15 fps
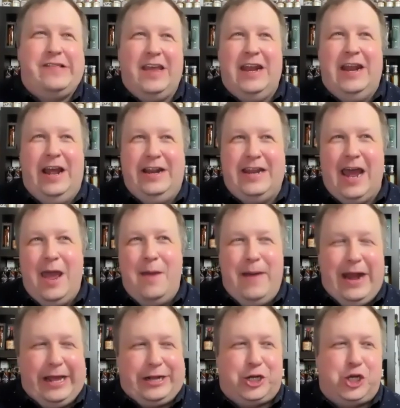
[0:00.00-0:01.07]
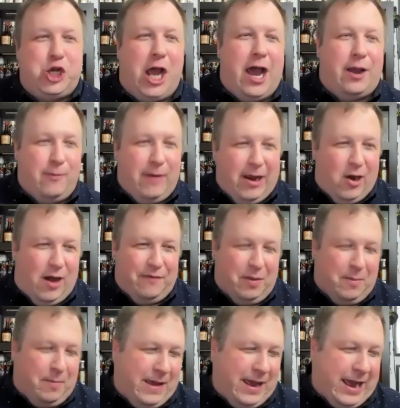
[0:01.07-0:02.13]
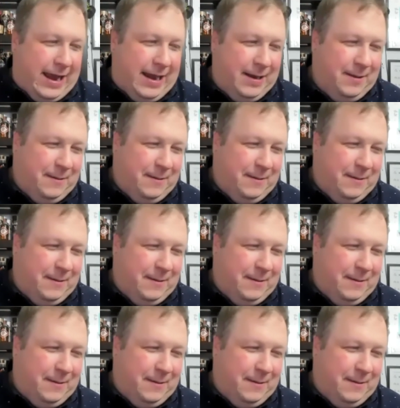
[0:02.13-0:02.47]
you in a diabetic shock right off the bat.